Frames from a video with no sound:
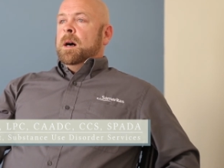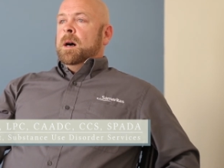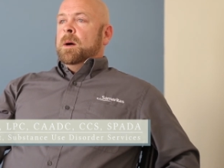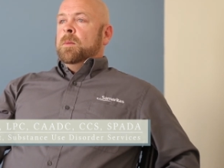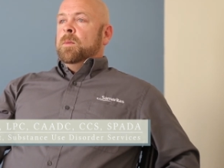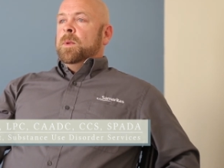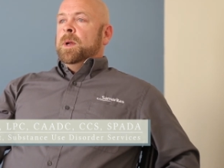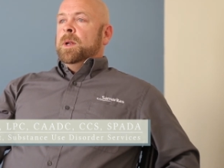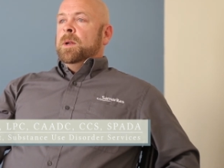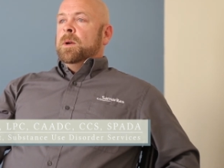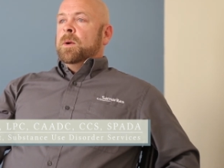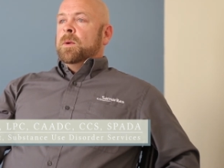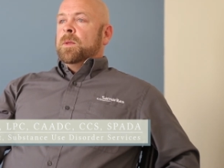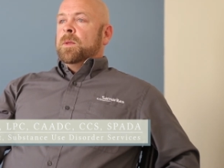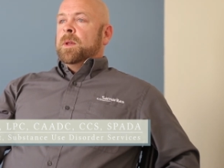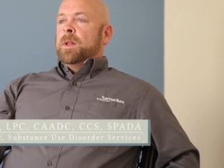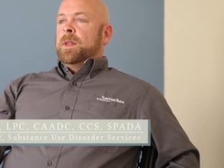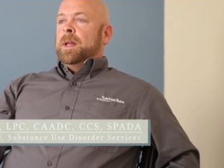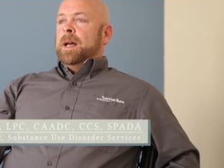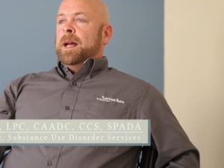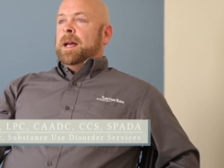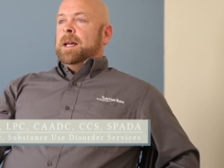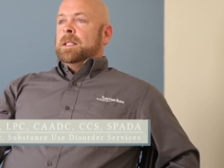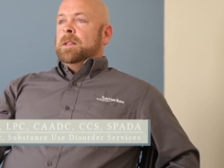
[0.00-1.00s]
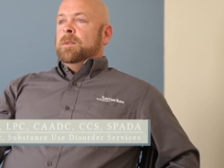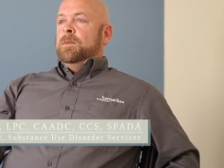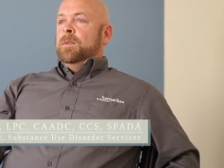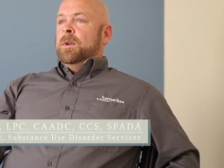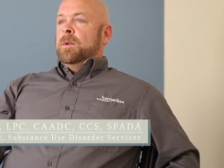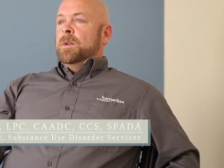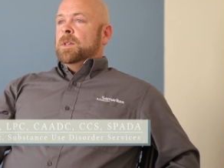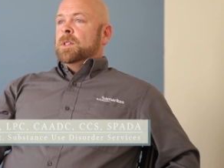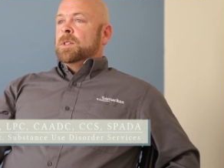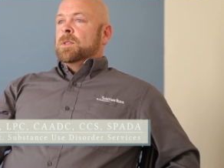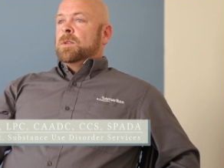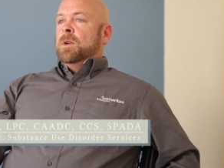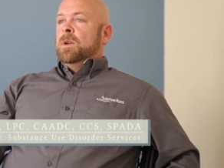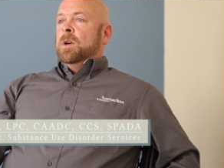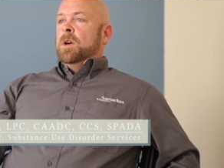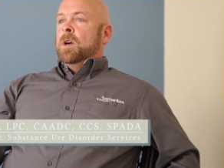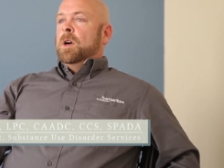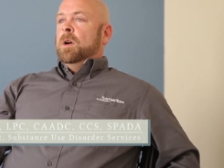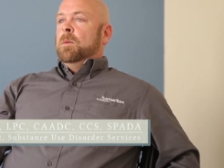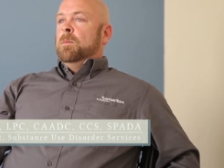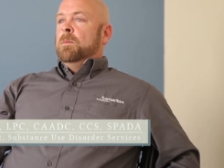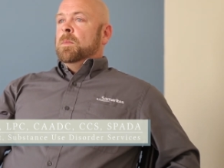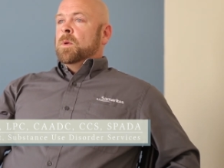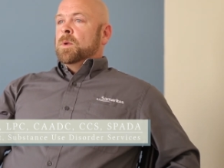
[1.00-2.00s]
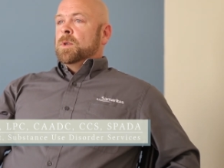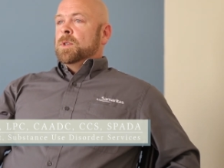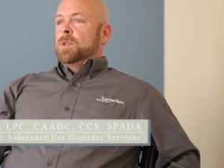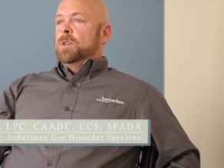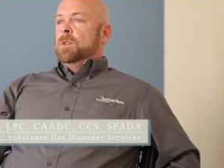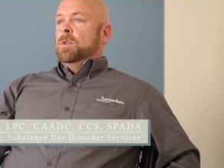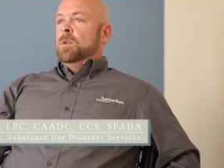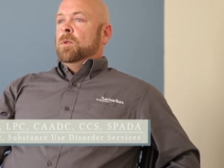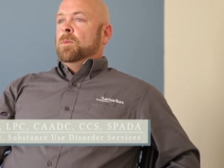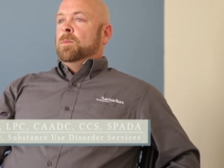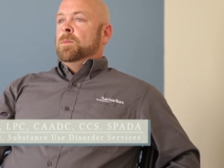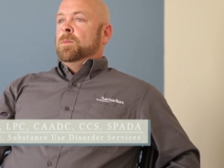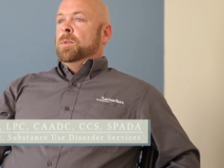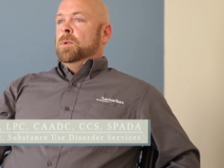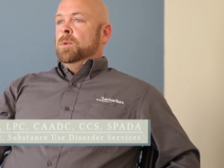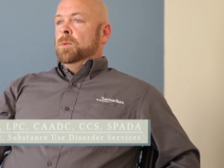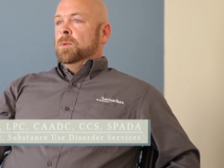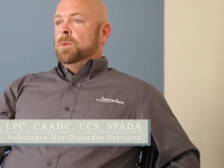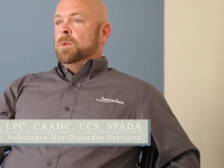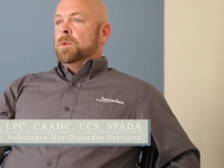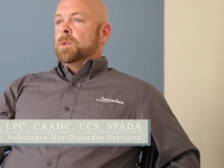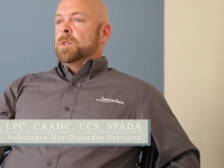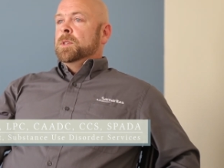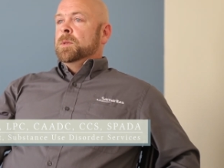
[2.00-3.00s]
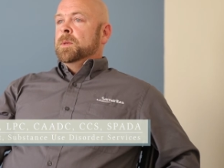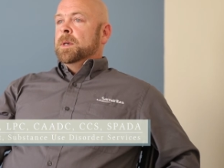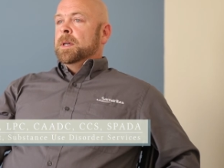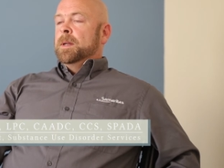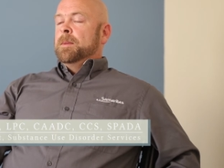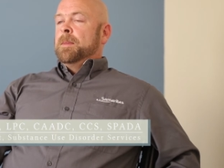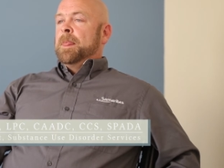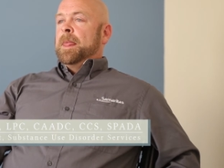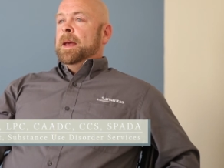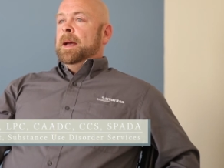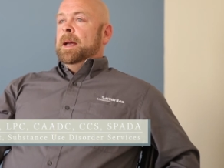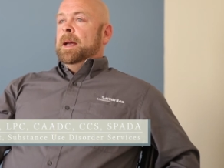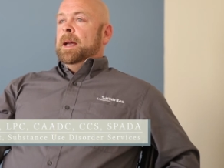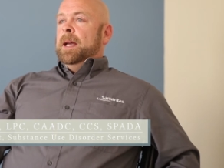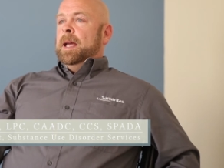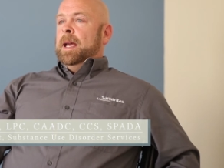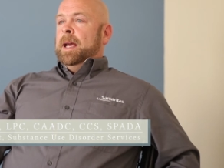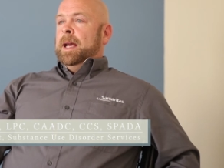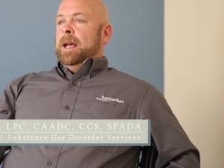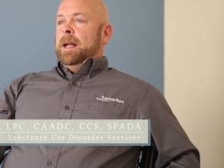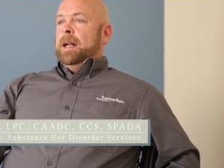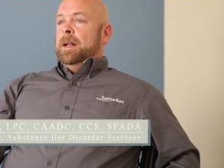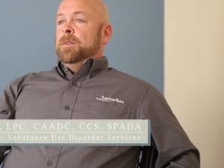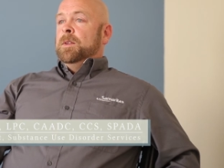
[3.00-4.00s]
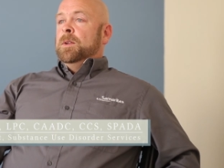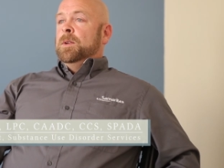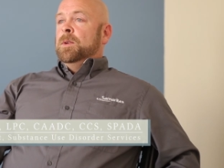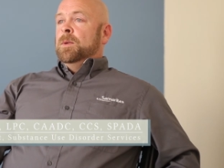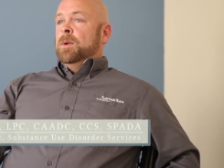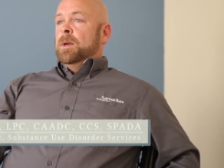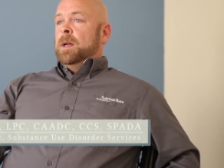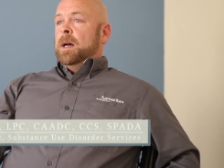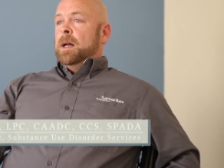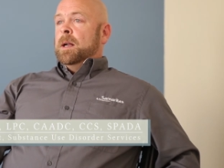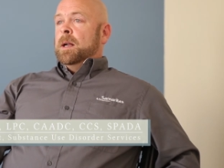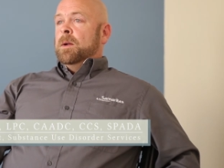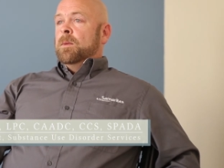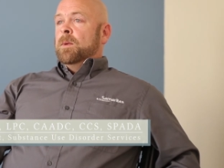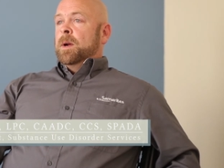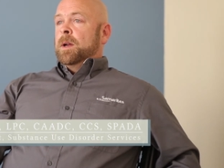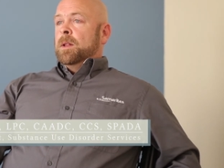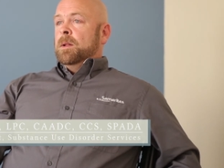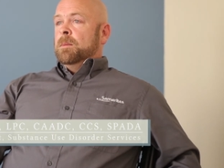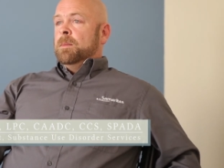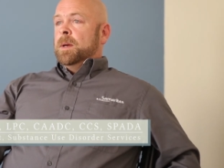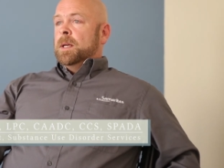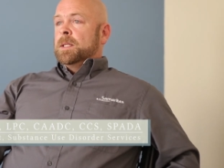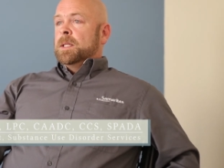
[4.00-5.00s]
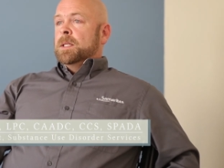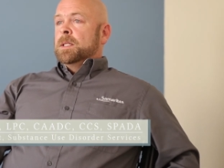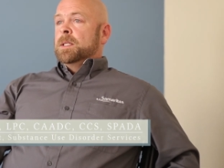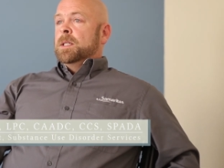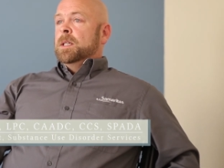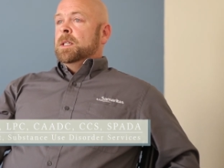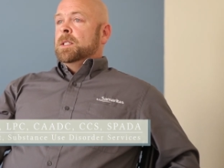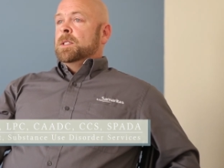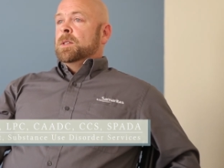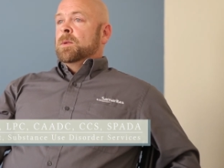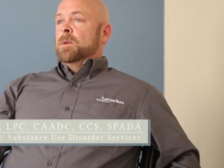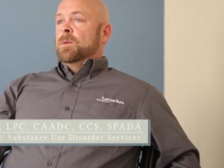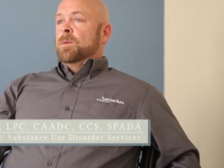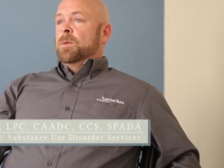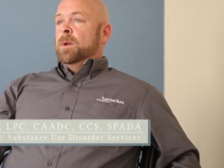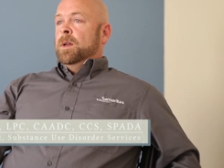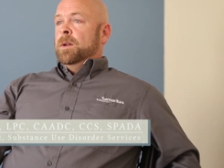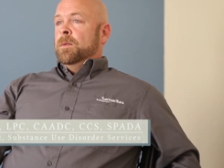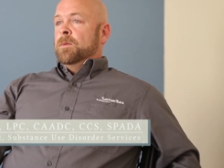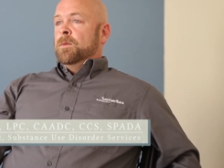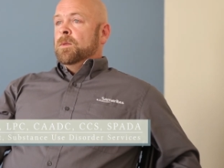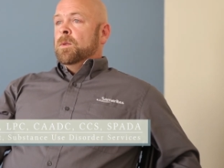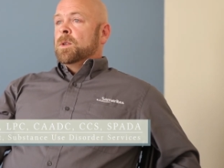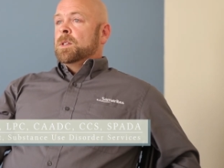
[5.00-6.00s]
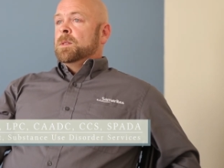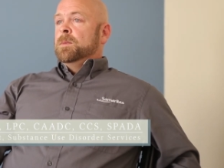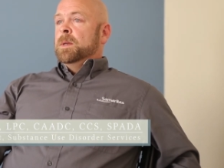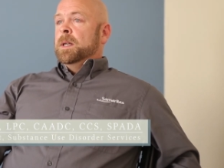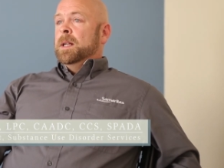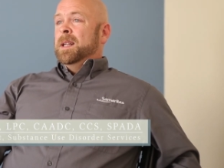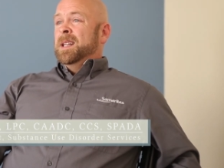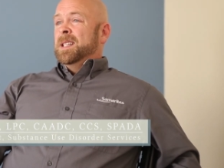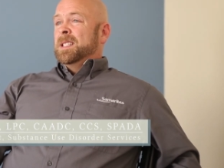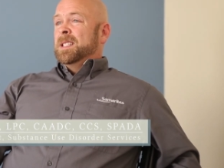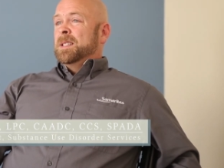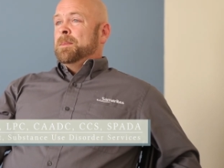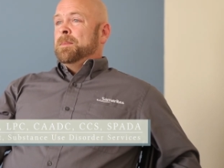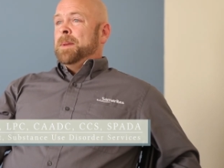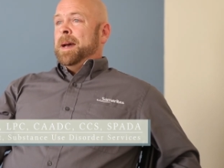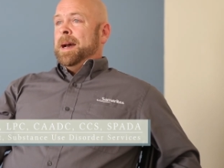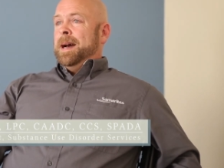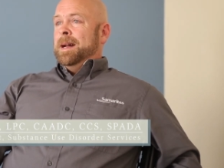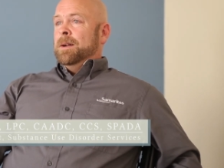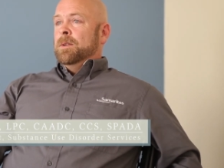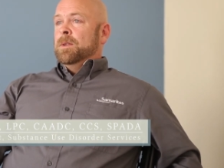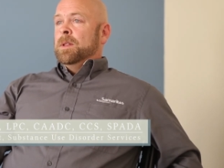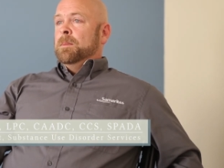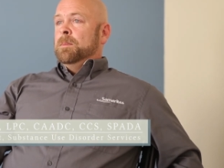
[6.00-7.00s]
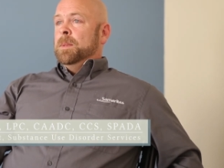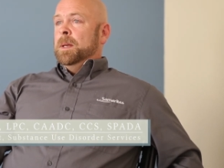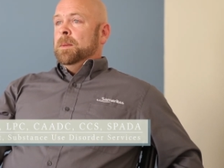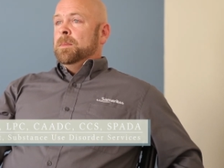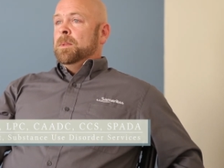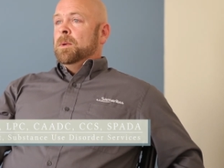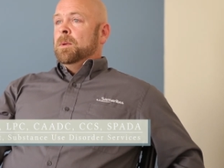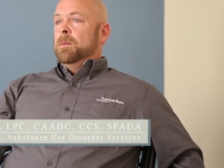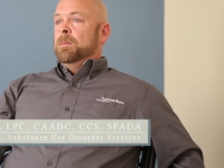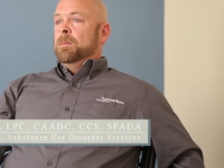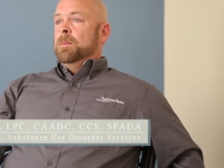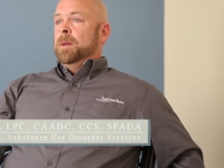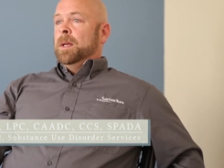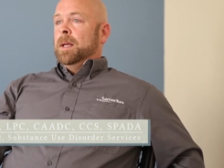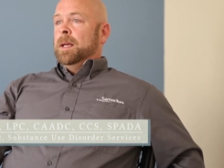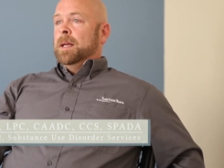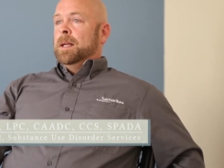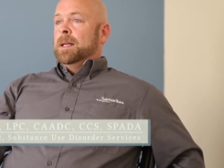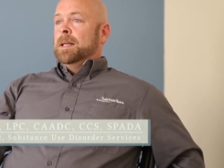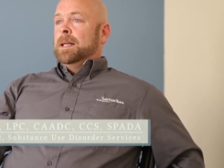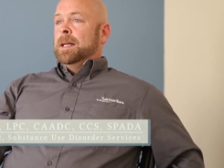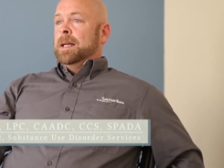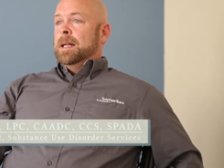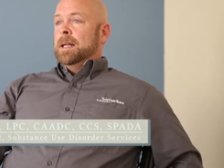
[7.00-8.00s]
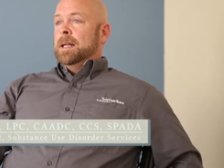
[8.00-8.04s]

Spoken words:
we know that that has a very strong emotional pull to it. And if you do it on a regular basis, it's a reinforcement and it's a pattern that people begin to get